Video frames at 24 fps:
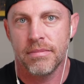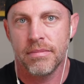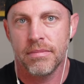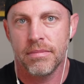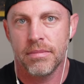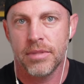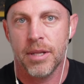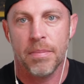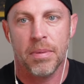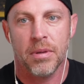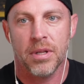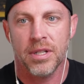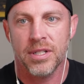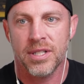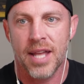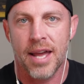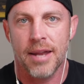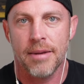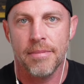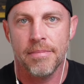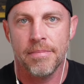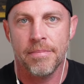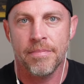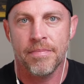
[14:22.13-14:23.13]
Simple as
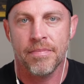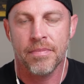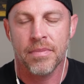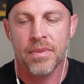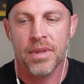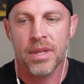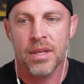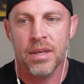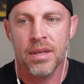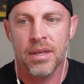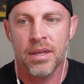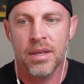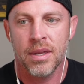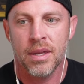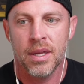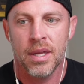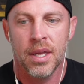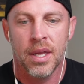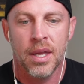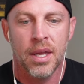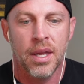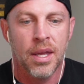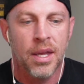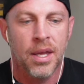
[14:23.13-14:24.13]
that.
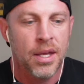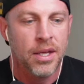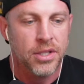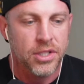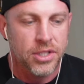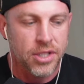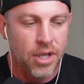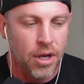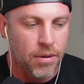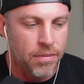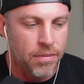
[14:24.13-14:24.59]
So,